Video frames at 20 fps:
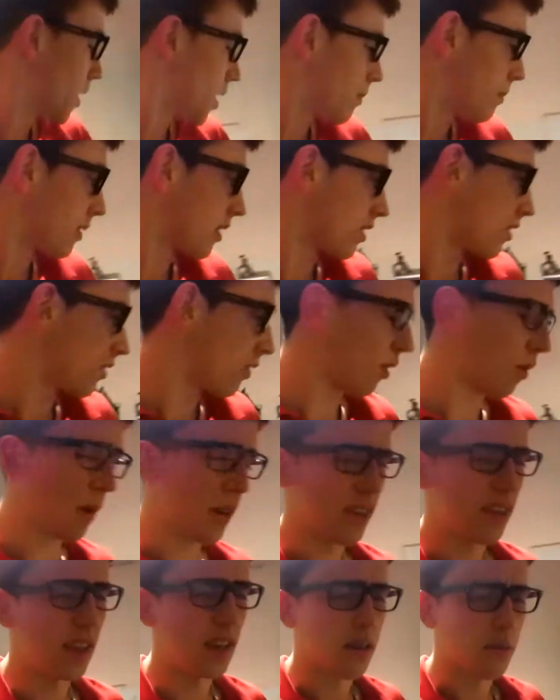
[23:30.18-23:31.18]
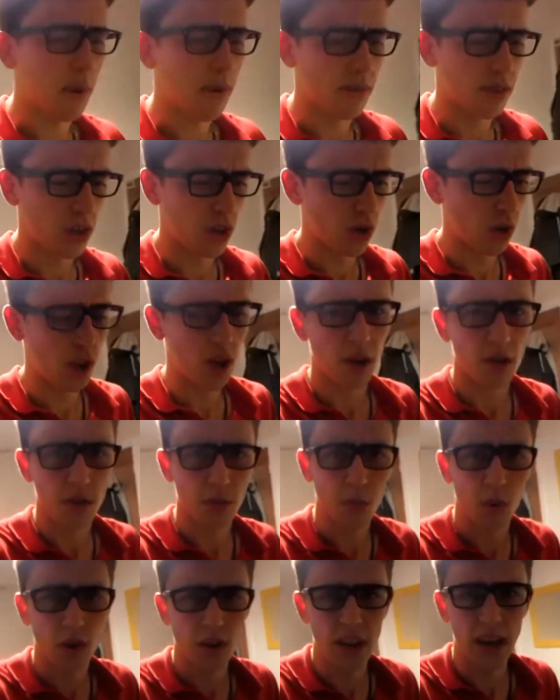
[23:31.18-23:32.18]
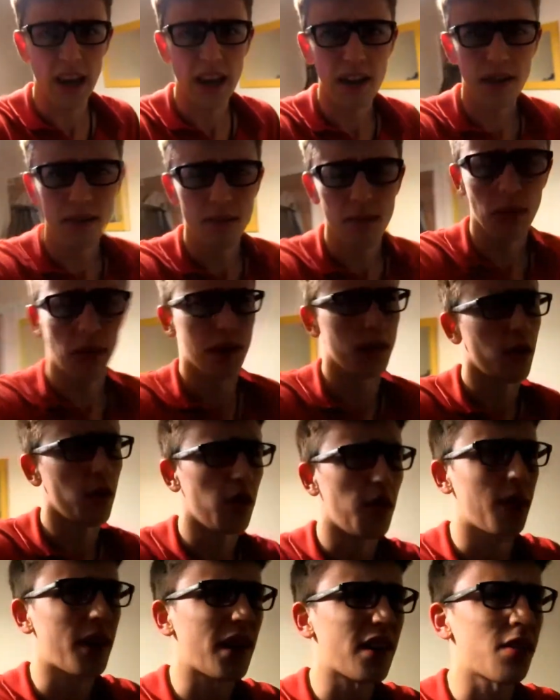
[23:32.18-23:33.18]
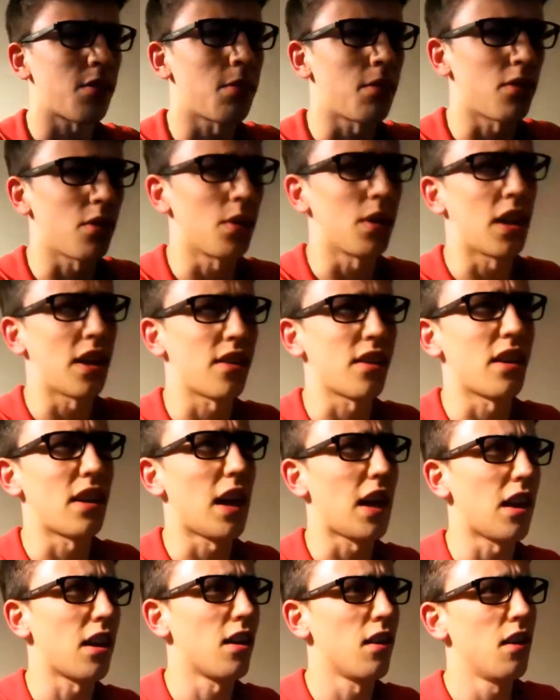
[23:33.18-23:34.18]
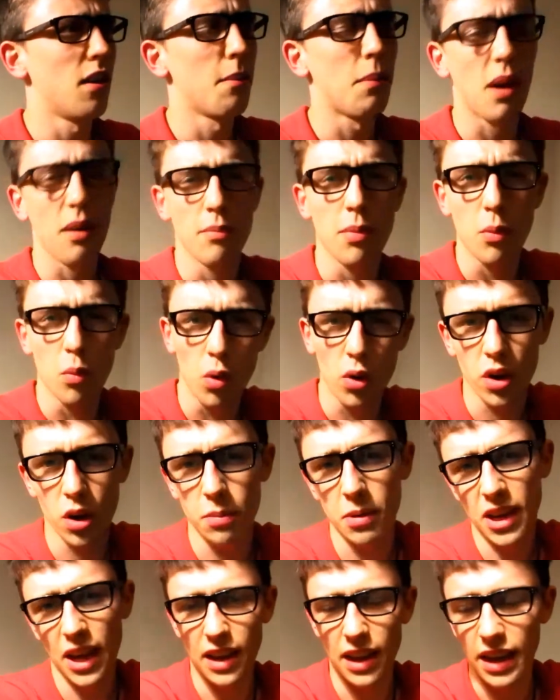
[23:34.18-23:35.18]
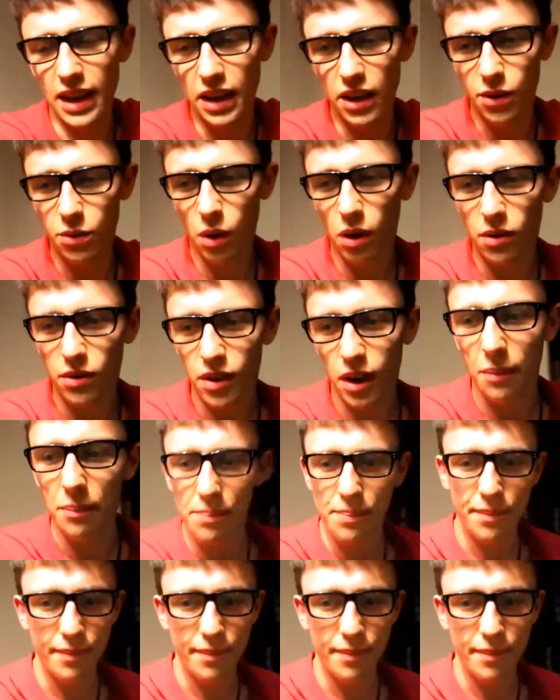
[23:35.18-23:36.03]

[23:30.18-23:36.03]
because otherwise I end up having two showers in one day. Although I guess I'm doing that today. But I've been walking them down the hill as well, so...